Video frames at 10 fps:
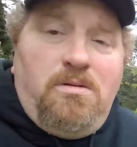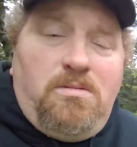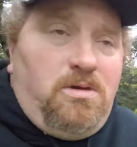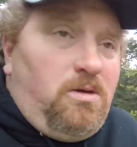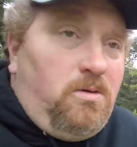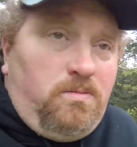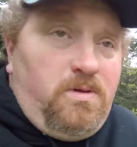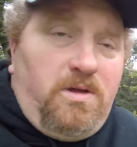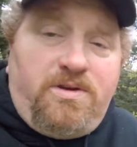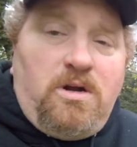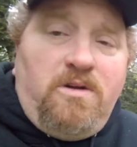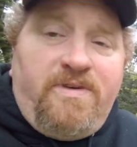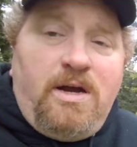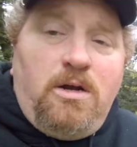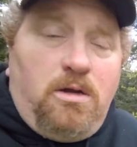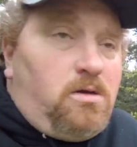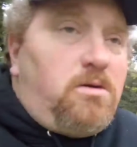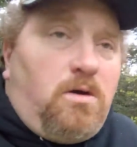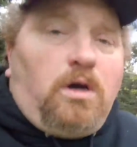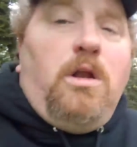You know, starting the fire and
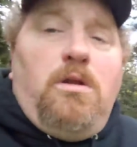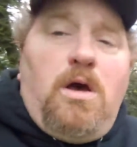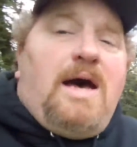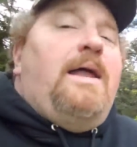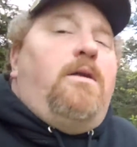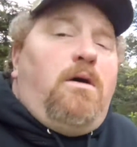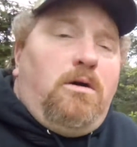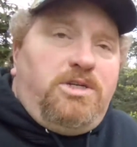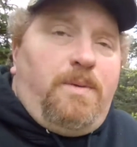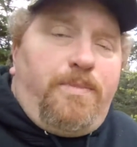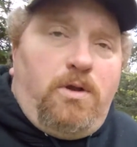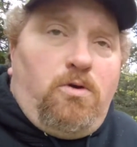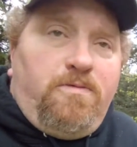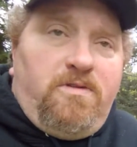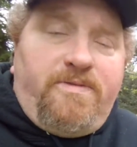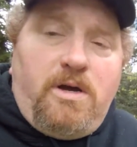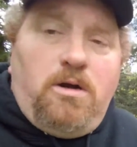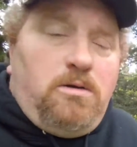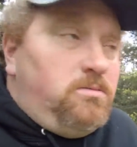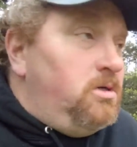cooking a hot dog or something over the
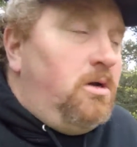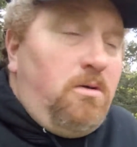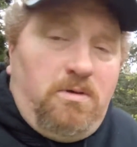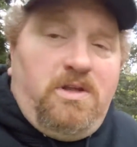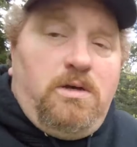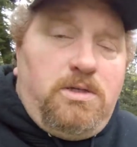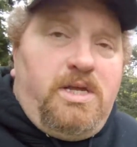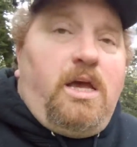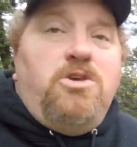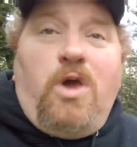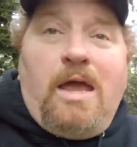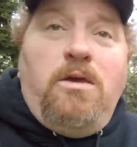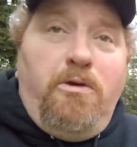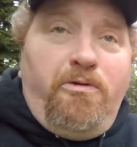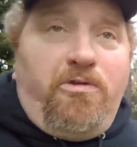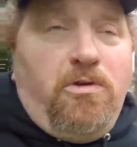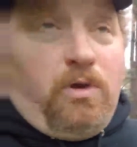fire with a stick. You can use